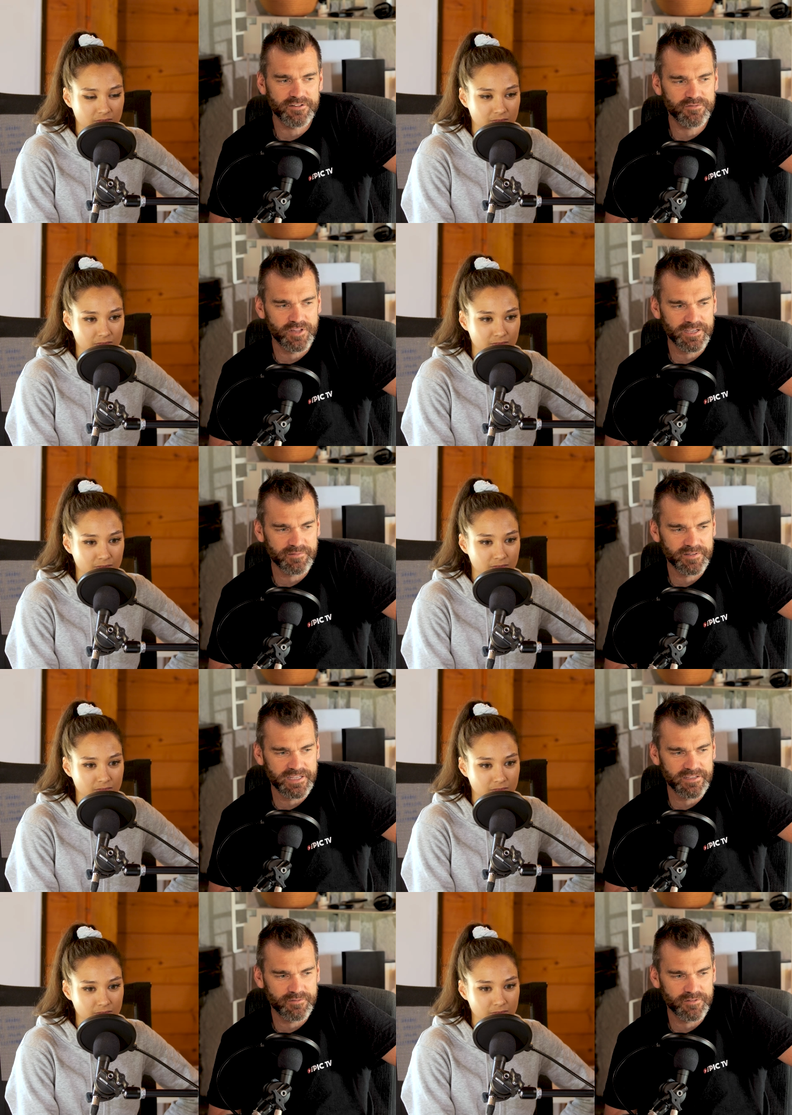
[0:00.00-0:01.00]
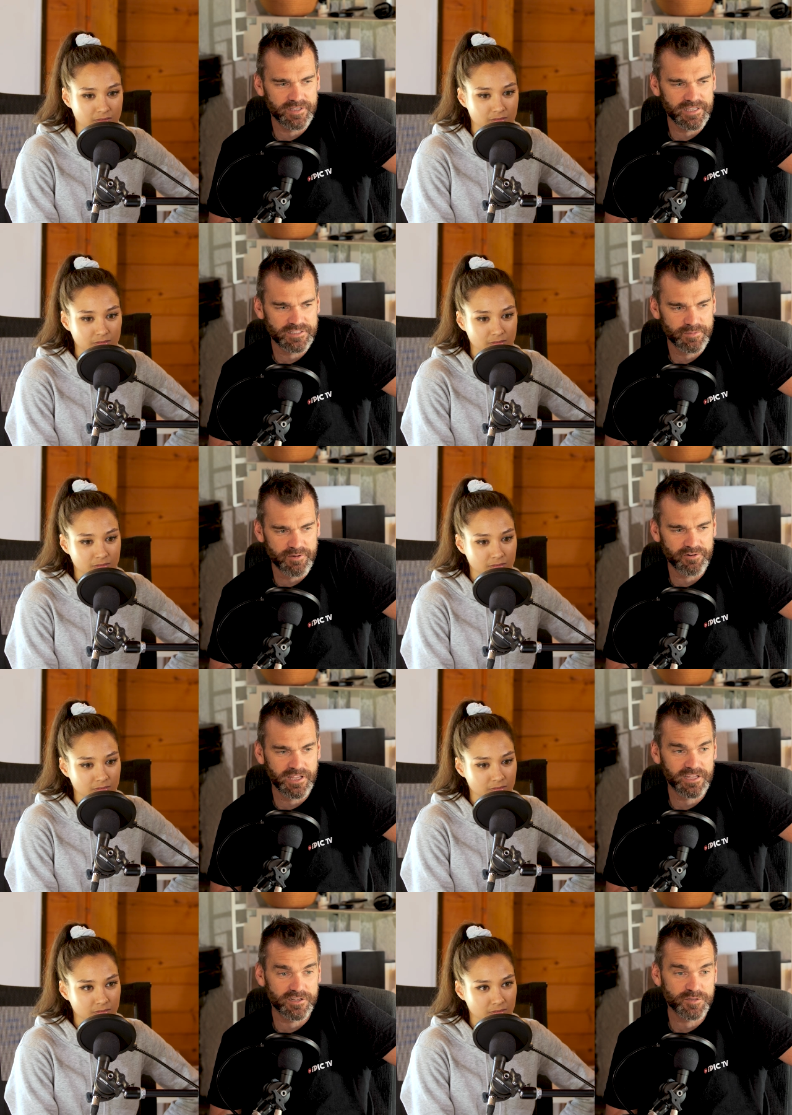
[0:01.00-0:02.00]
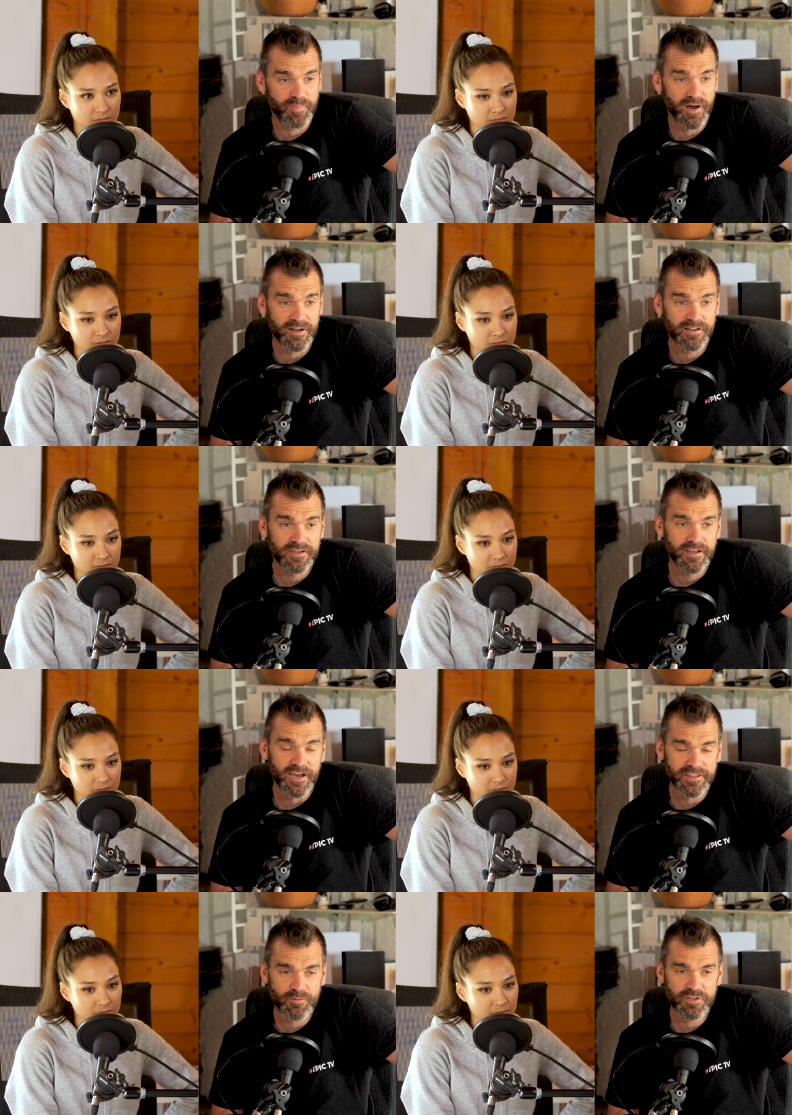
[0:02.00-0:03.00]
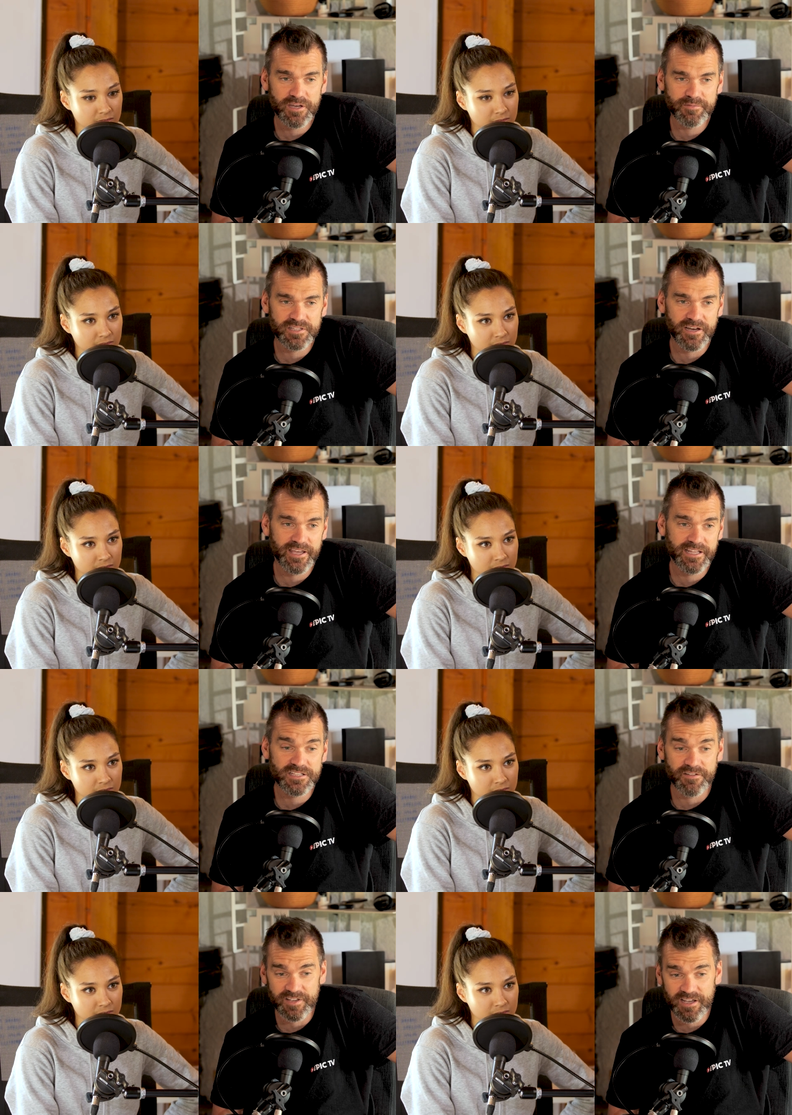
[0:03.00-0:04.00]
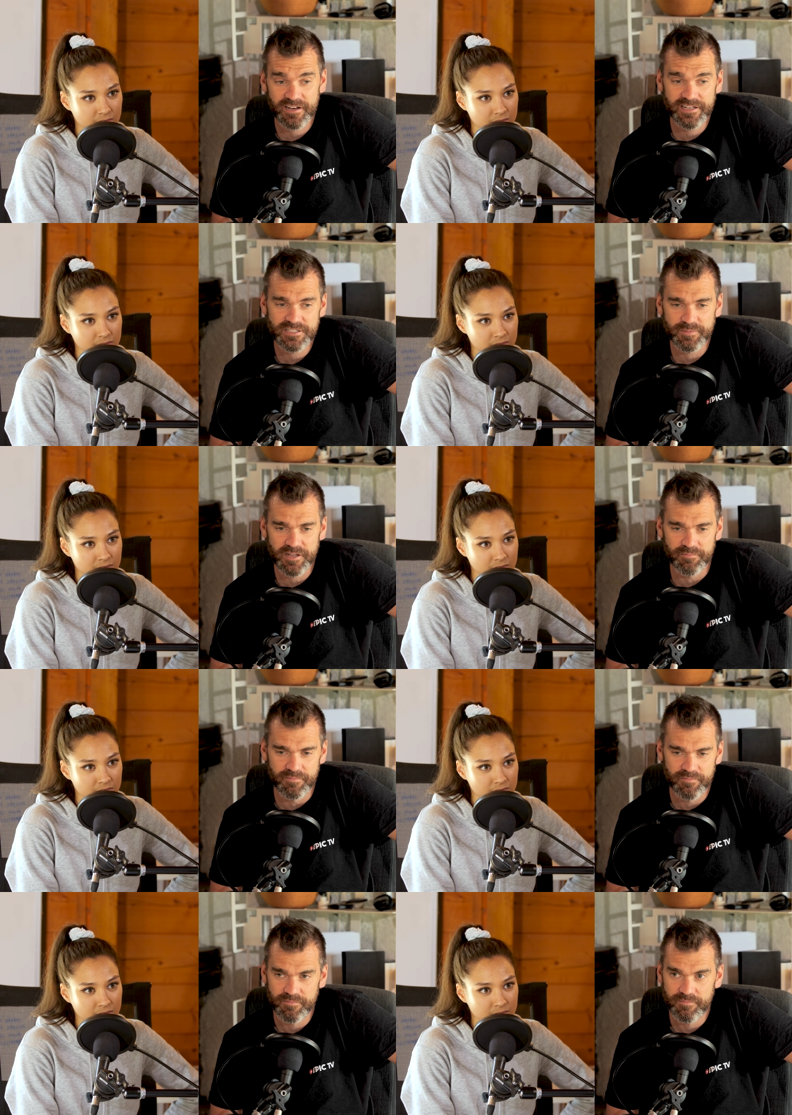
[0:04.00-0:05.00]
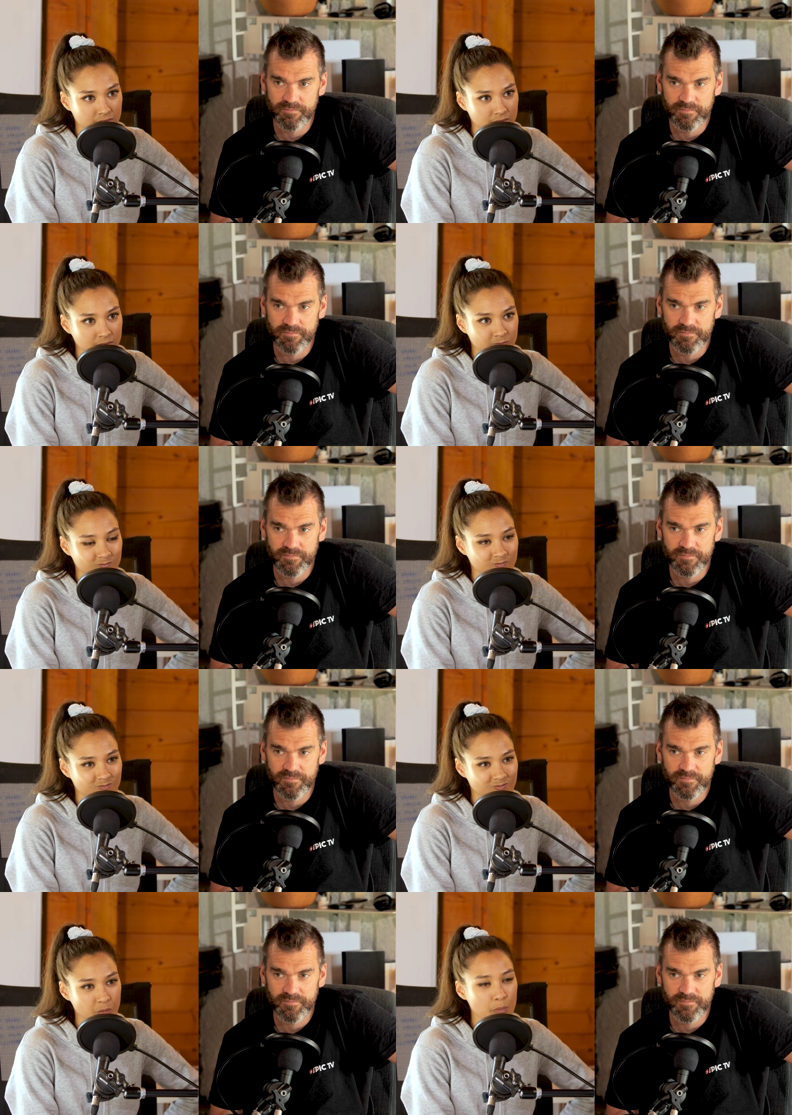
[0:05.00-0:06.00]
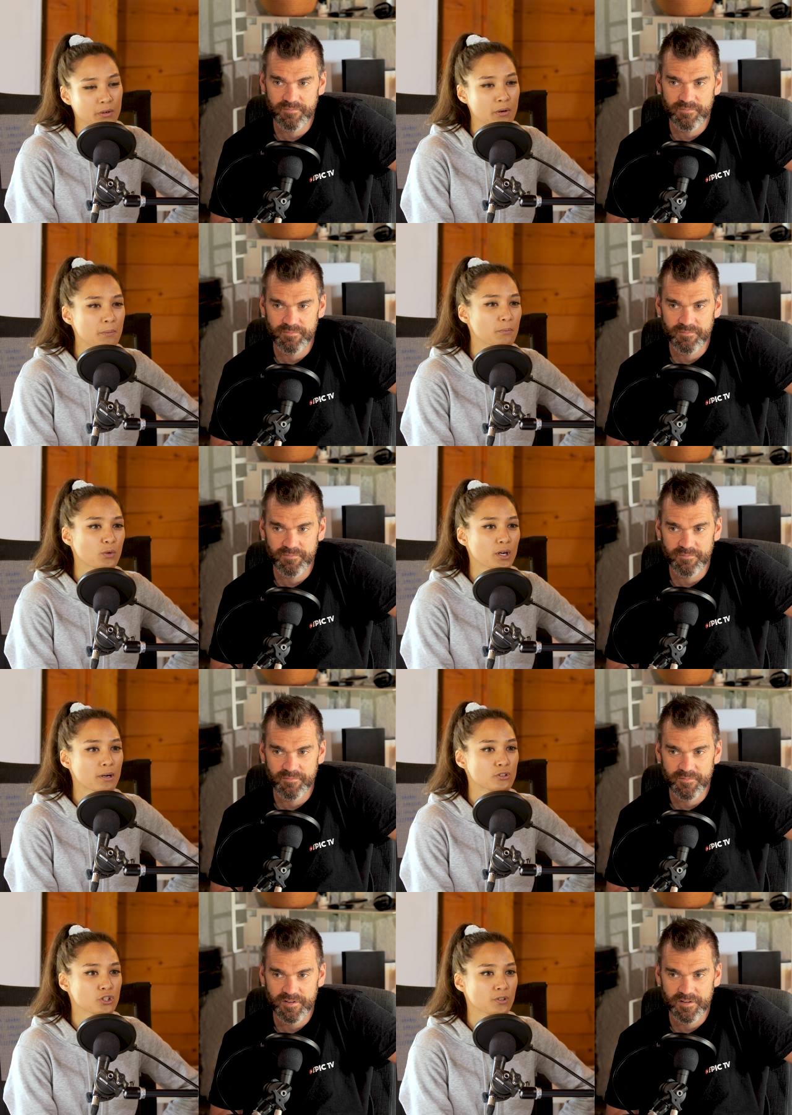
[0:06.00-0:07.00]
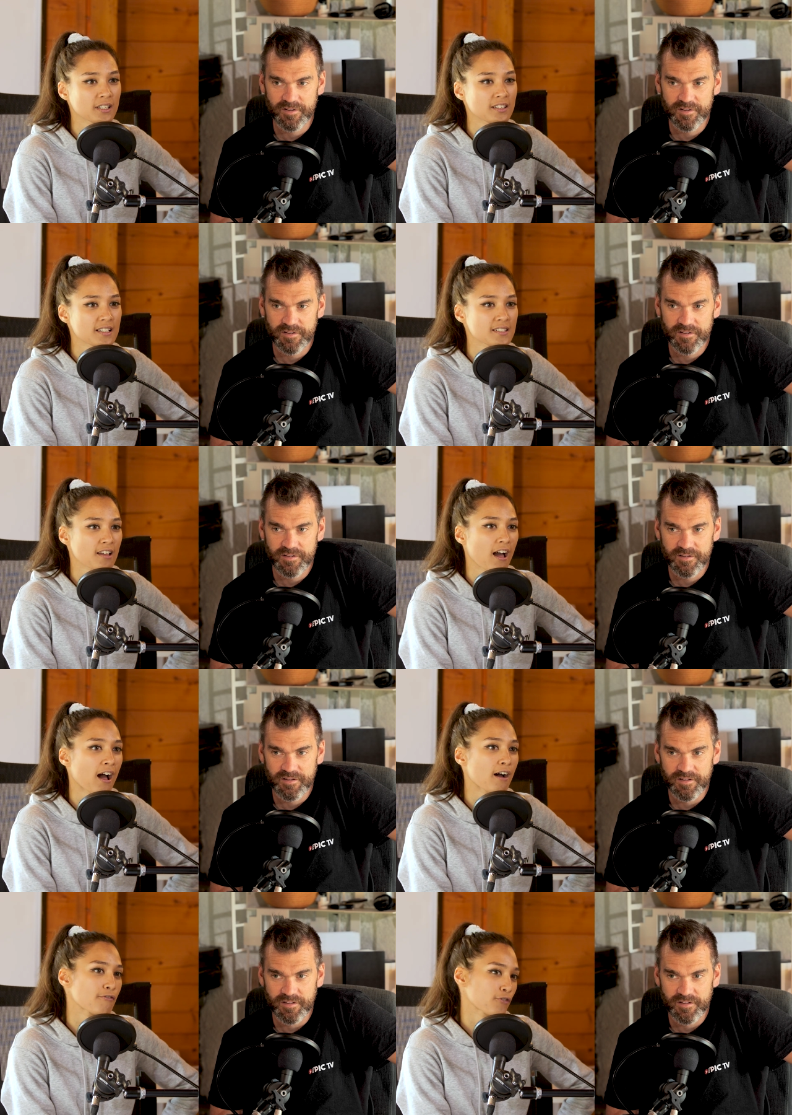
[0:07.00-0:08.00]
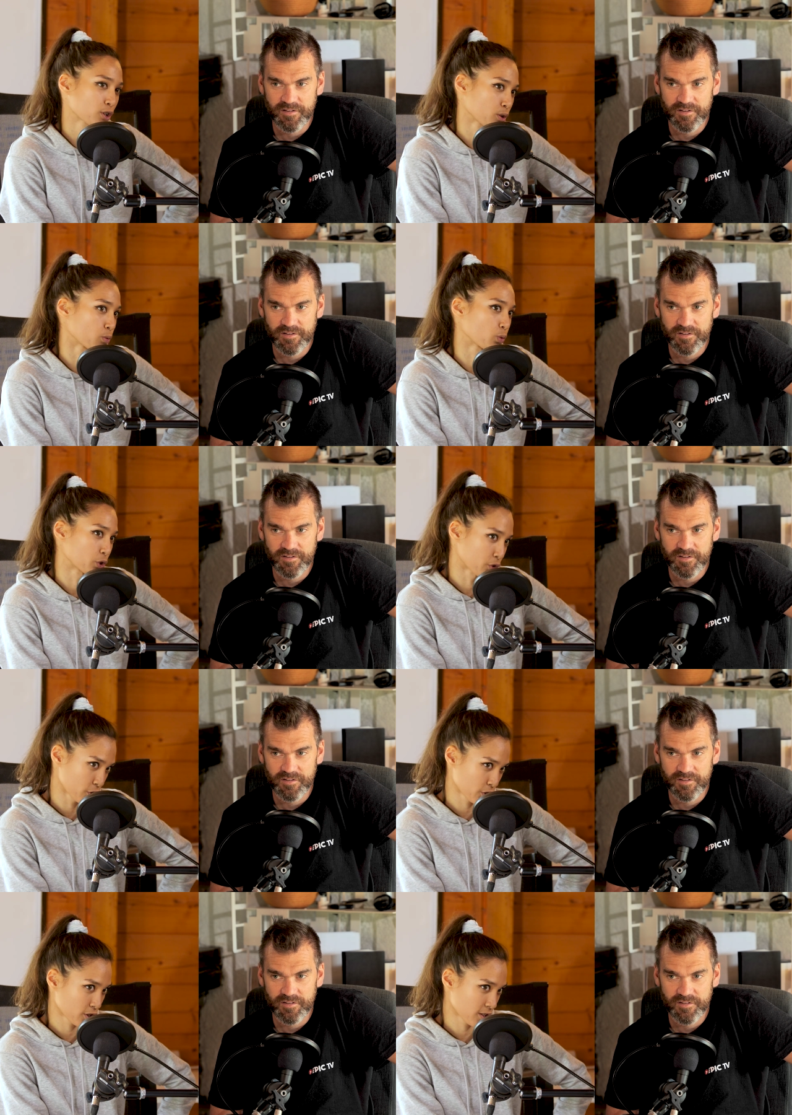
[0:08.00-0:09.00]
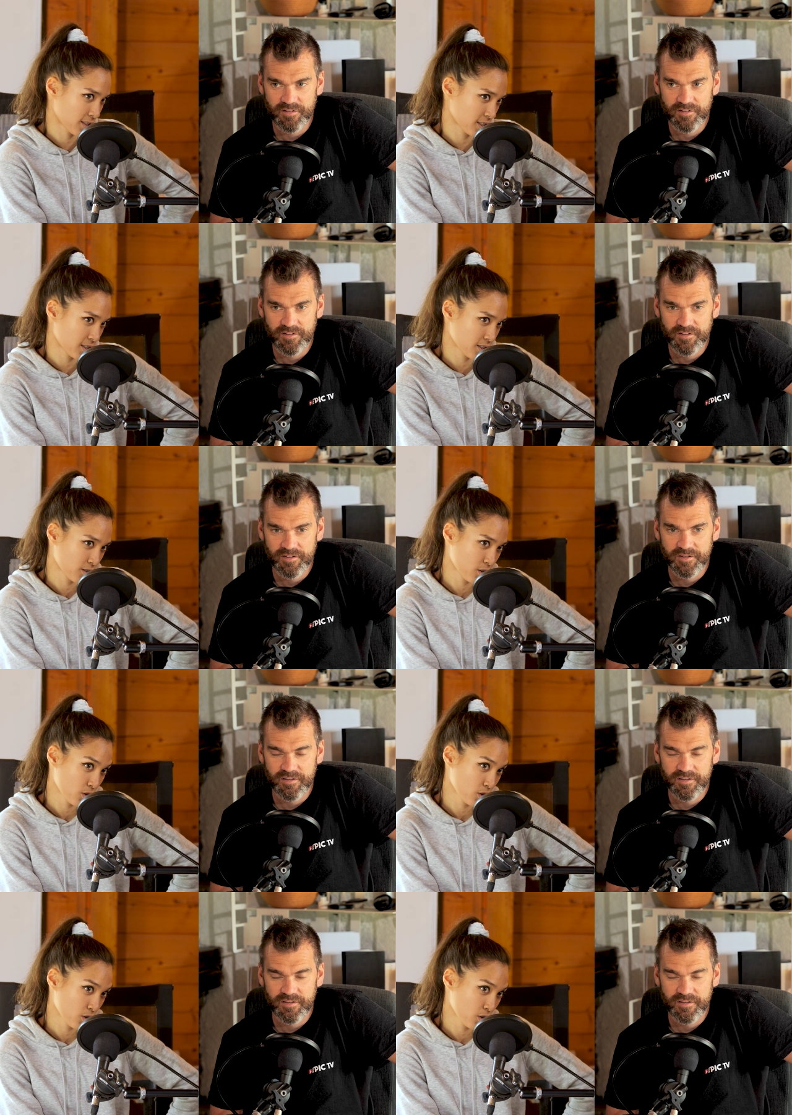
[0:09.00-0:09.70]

Speaker 1: that like it's a bit ridiculous, but I think when you come to the high end stuff, it kind of needs to be done.
Speaker 2: Mm, what about, what about shooting things afterwards?